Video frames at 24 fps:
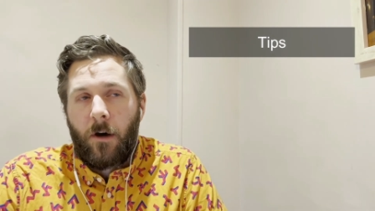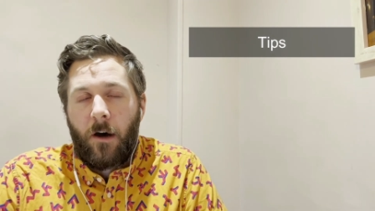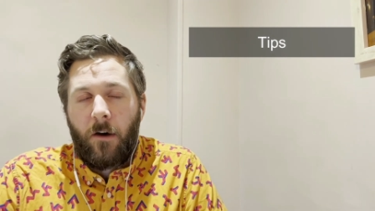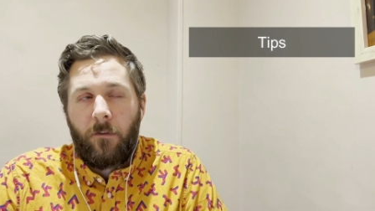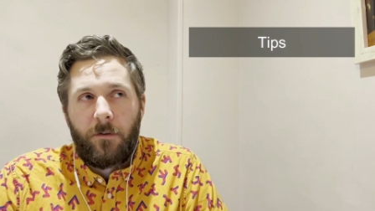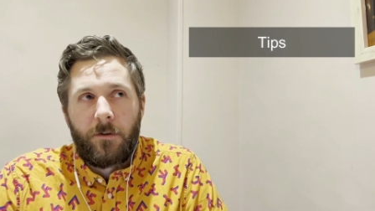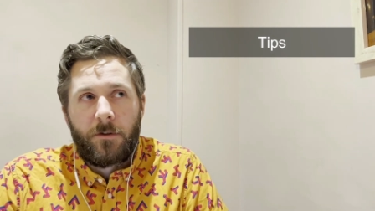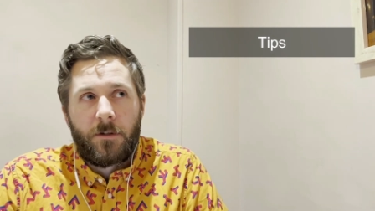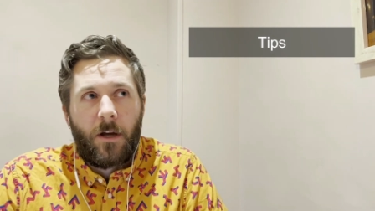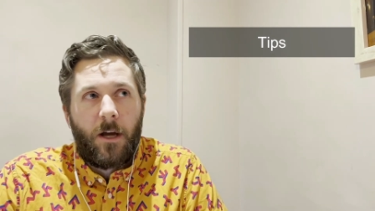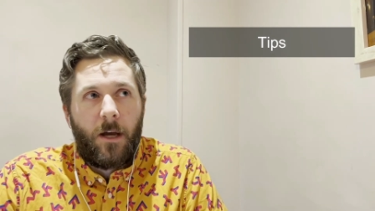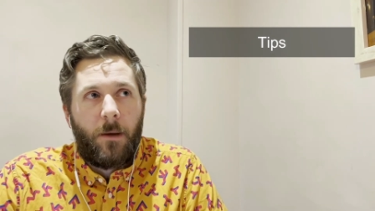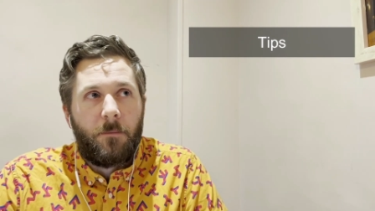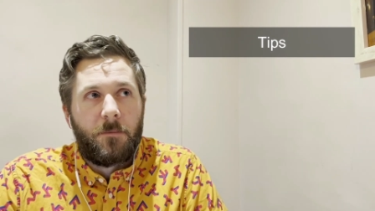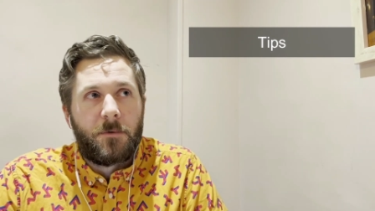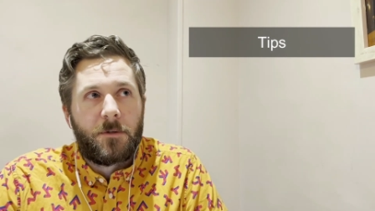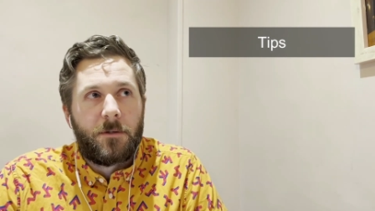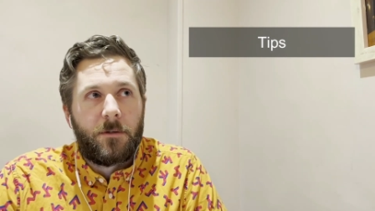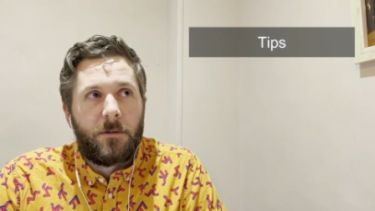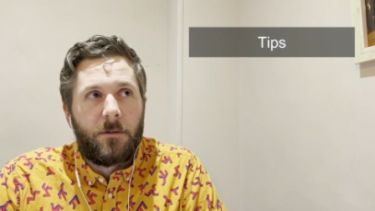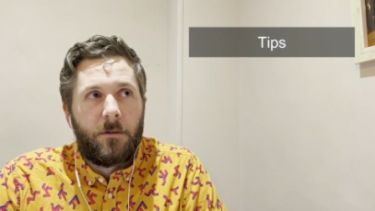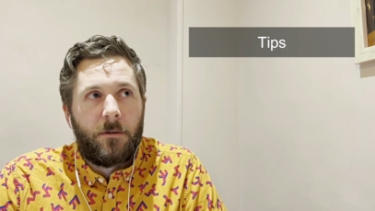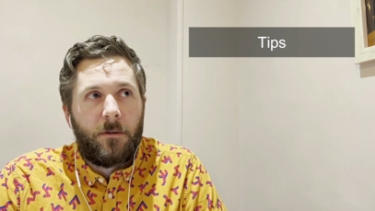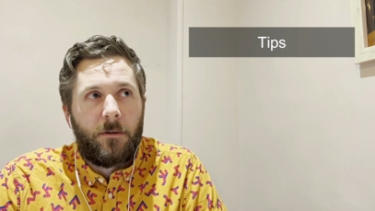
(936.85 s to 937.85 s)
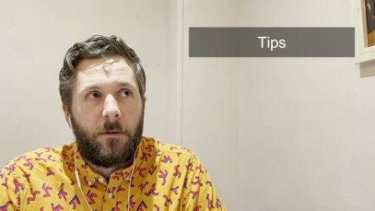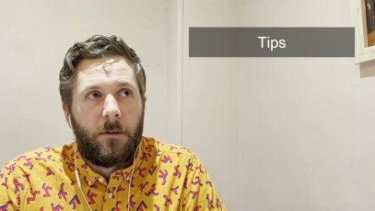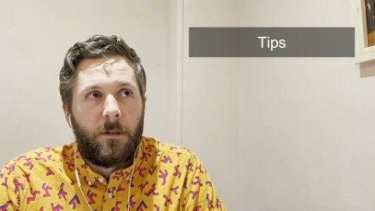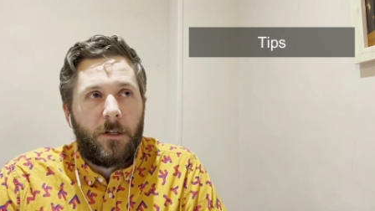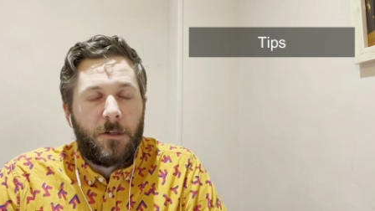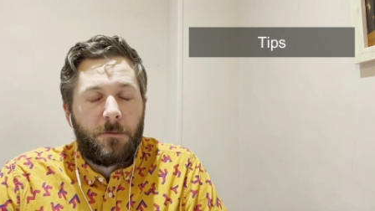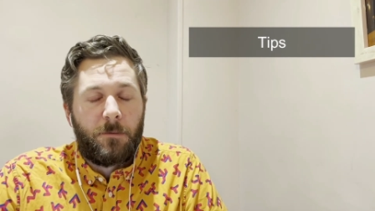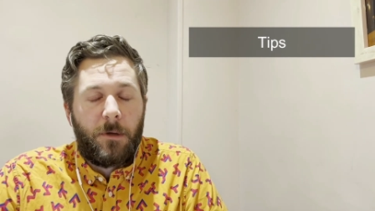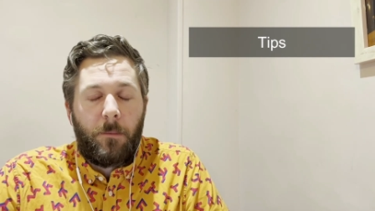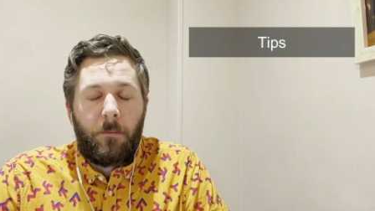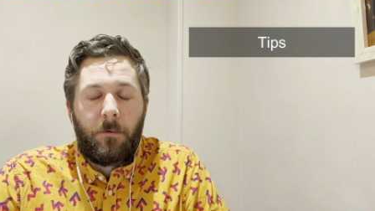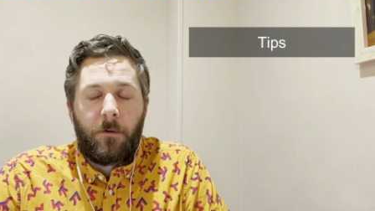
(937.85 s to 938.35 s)
Oftentimes
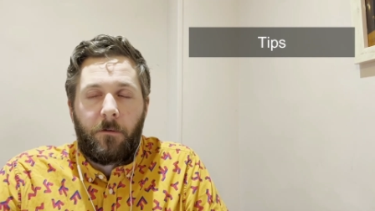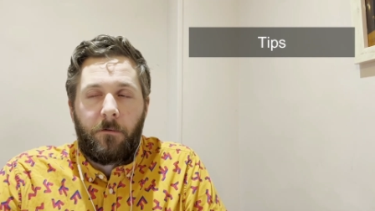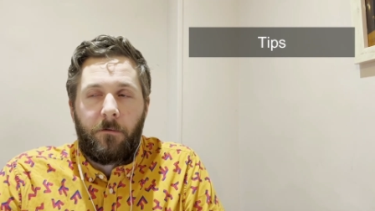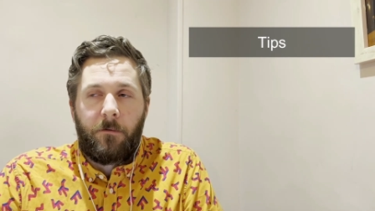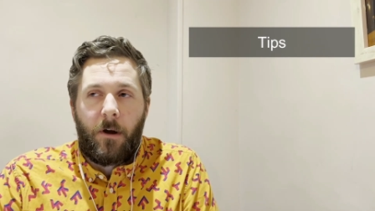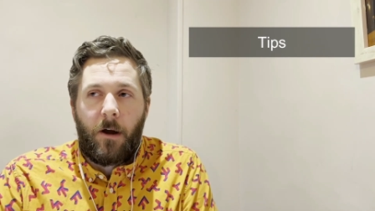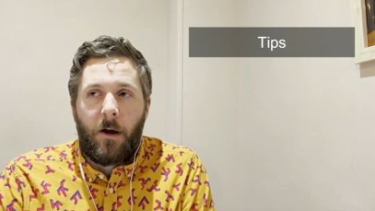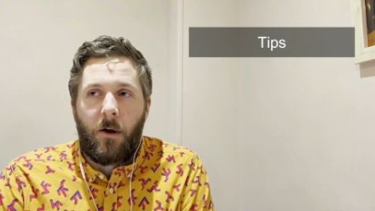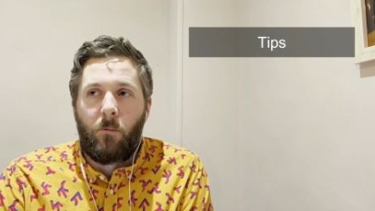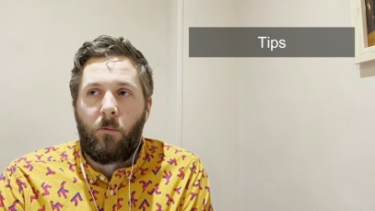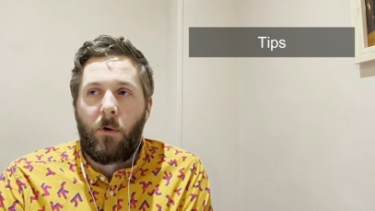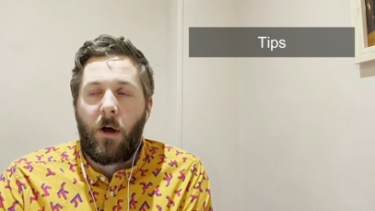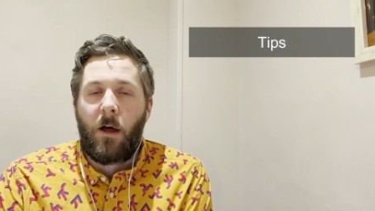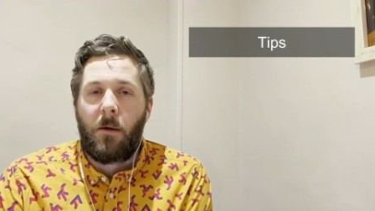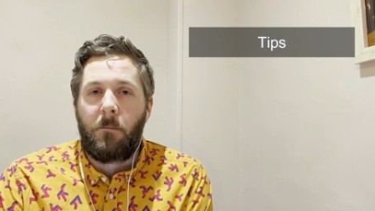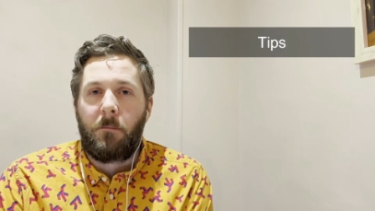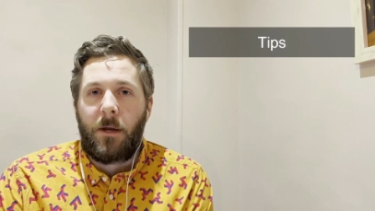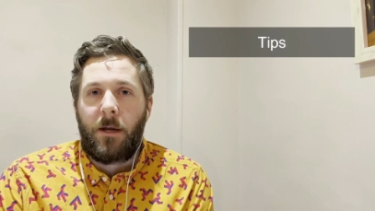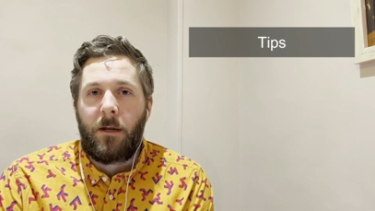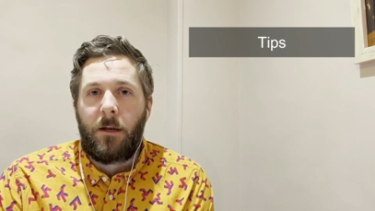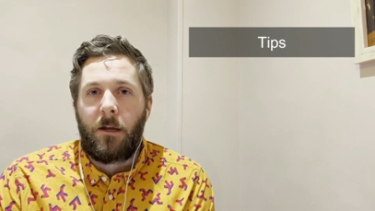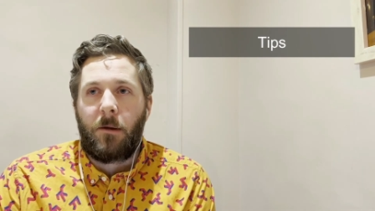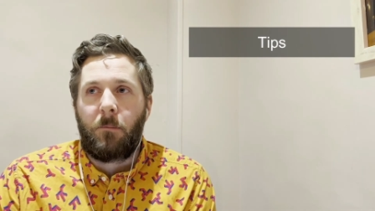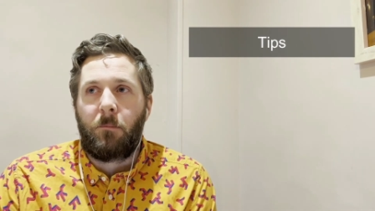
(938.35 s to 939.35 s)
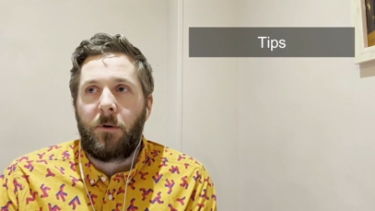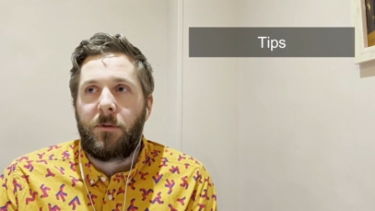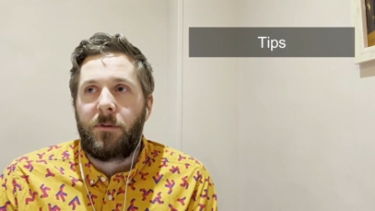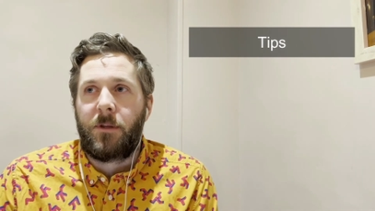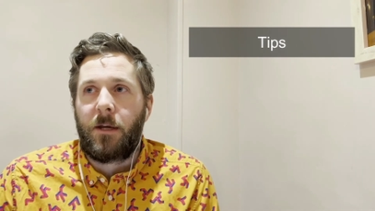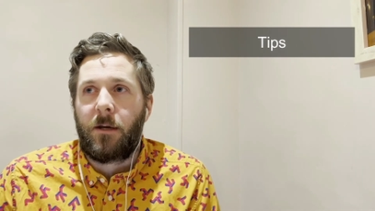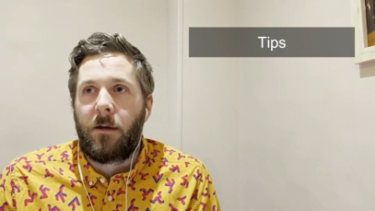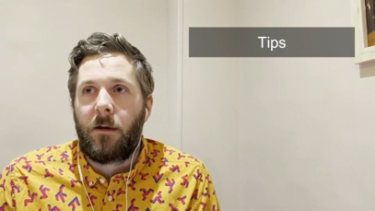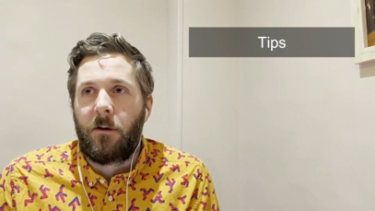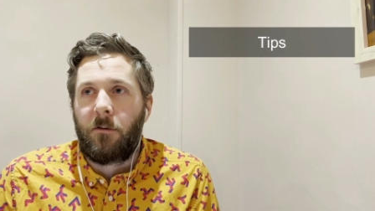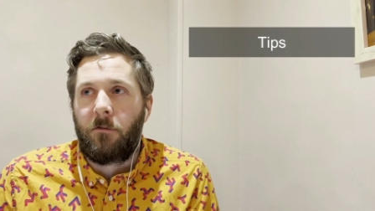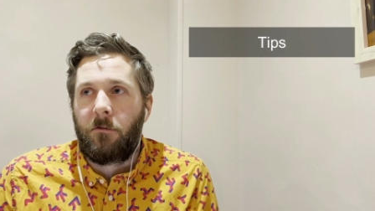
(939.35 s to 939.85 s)
these people are very well meaning, but
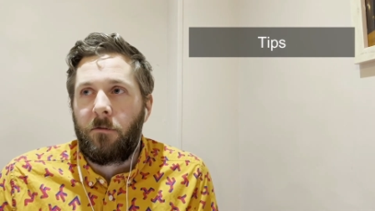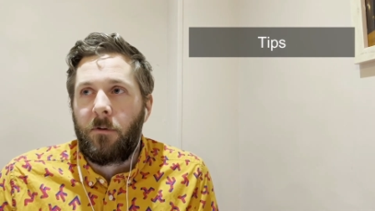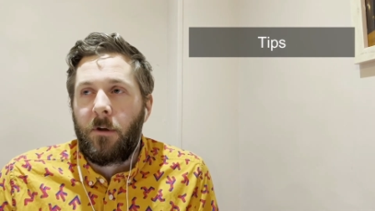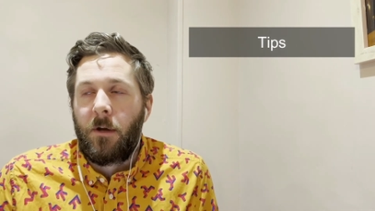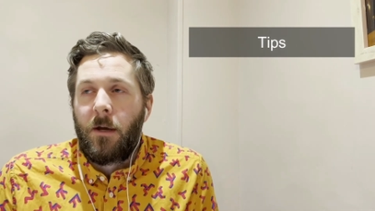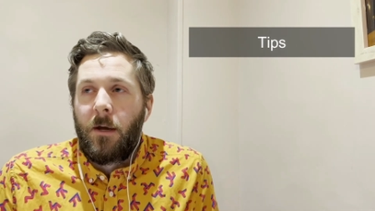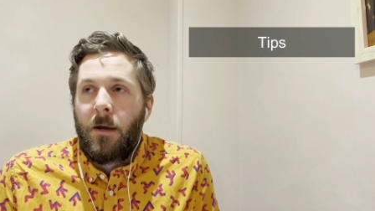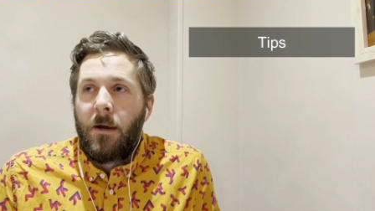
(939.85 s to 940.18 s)
they kind of,